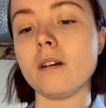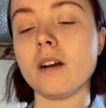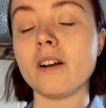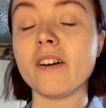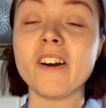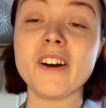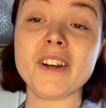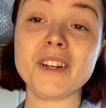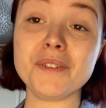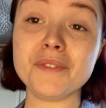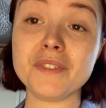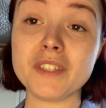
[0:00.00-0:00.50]

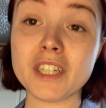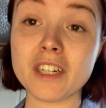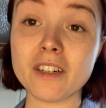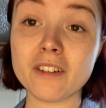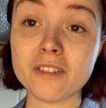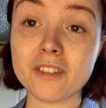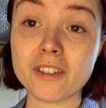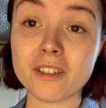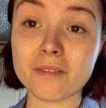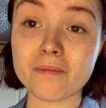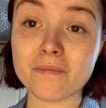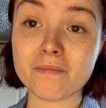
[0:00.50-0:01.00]
can't even tell
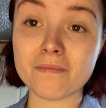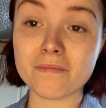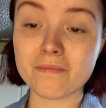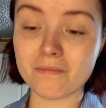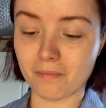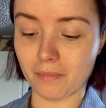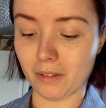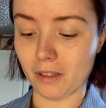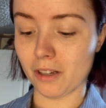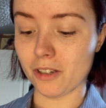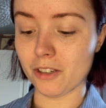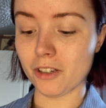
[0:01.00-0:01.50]
you.
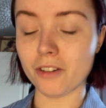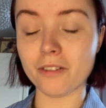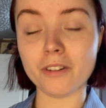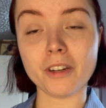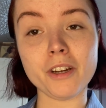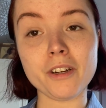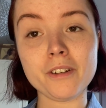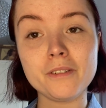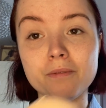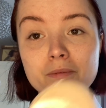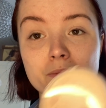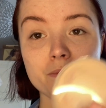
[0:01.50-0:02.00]
I don't
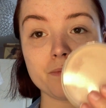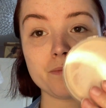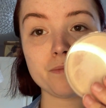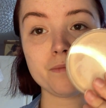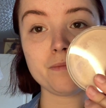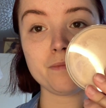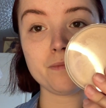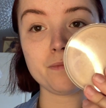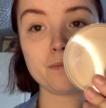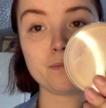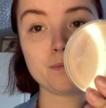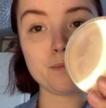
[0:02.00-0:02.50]
know.
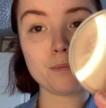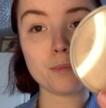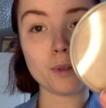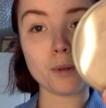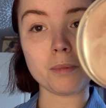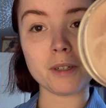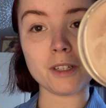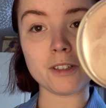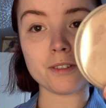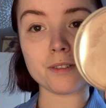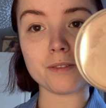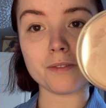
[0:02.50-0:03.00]

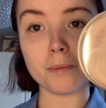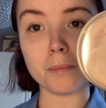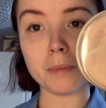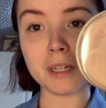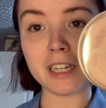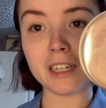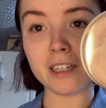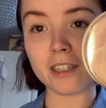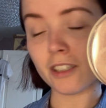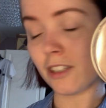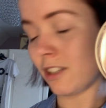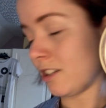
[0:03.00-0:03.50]
Probably looks
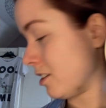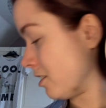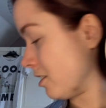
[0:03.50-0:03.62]
familiar to